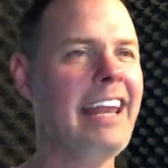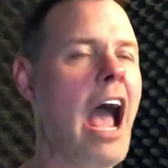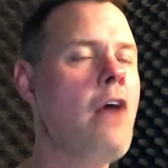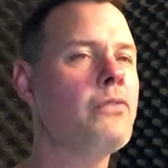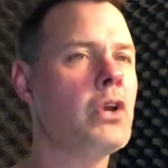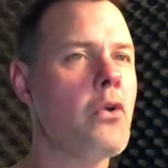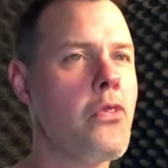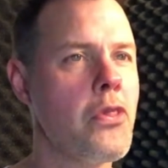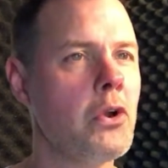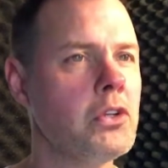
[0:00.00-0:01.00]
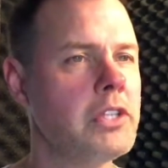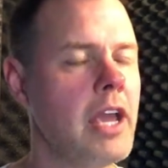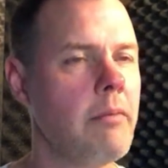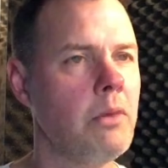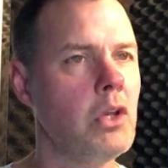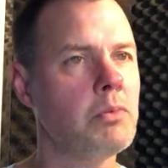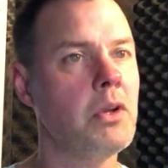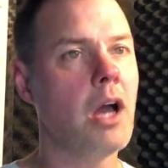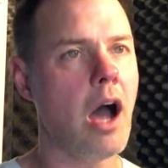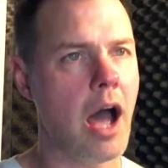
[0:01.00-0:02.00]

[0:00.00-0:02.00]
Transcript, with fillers: Now, for your Thursday amusement,